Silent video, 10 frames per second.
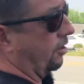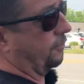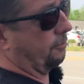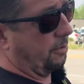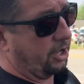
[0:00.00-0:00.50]

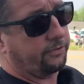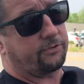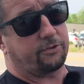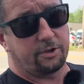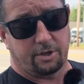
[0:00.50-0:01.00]
for
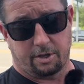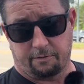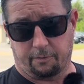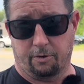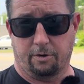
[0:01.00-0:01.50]
months
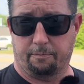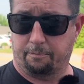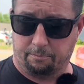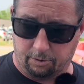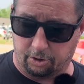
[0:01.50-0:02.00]
for
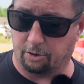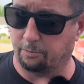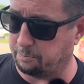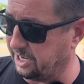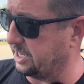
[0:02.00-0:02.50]
little
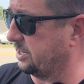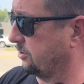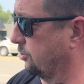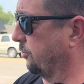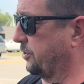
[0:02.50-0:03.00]
bitty
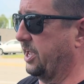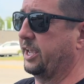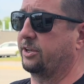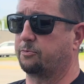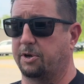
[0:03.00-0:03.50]
little
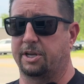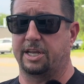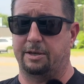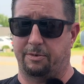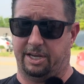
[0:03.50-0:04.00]
things, but he
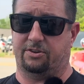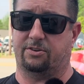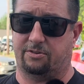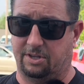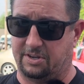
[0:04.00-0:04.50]
makes
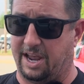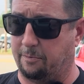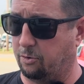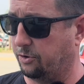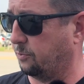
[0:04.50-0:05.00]
the time
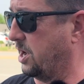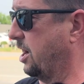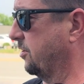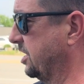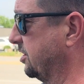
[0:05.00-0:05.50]
worthwhile.
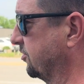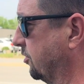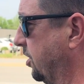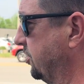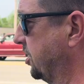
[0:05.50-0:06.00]
He does a
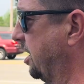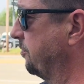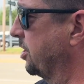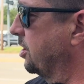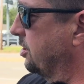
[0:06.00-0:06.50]
great job.
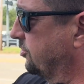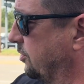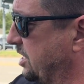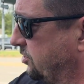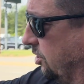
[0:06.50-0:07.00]
So he took